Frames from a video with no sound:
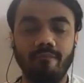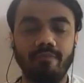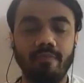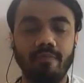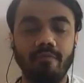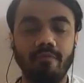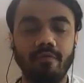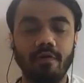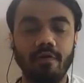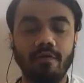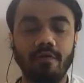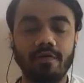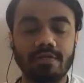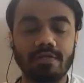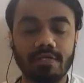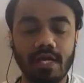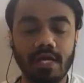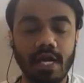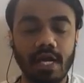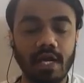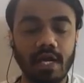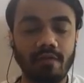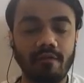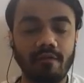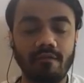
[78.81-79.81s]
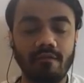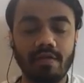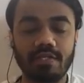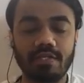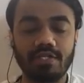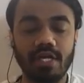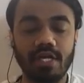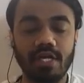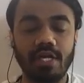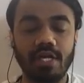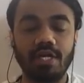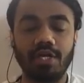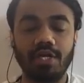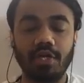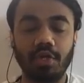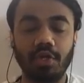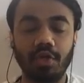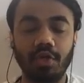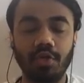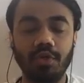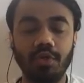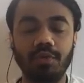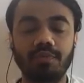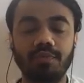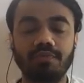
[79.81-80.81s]
Before we start, we will chant
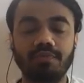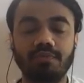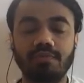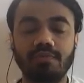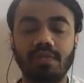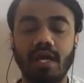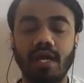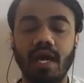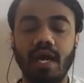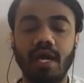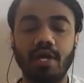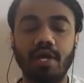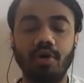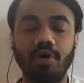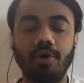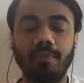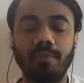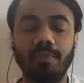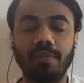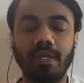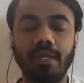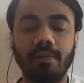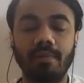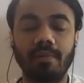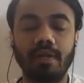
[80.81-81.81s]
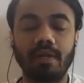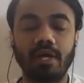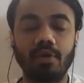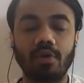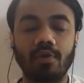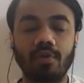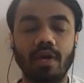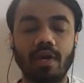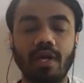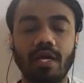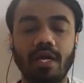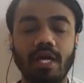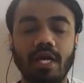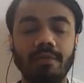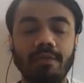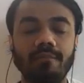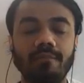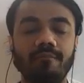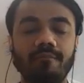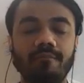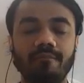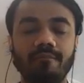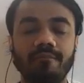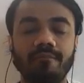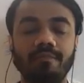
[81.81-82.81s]
Om and opening prayer one
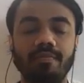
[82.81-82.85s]
time.